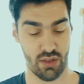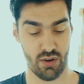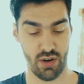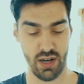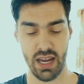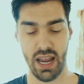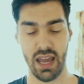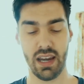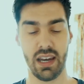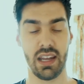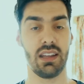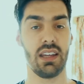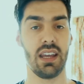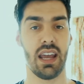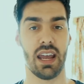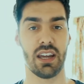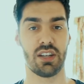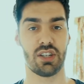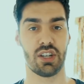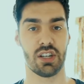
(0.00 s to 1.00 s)
3
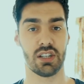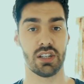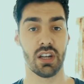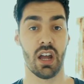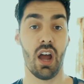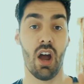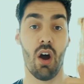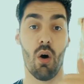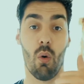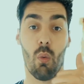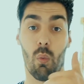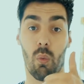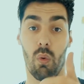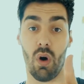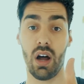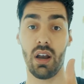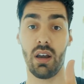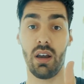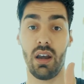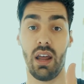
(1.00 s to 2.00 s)
NADHs,
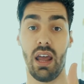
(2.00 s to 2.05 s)
1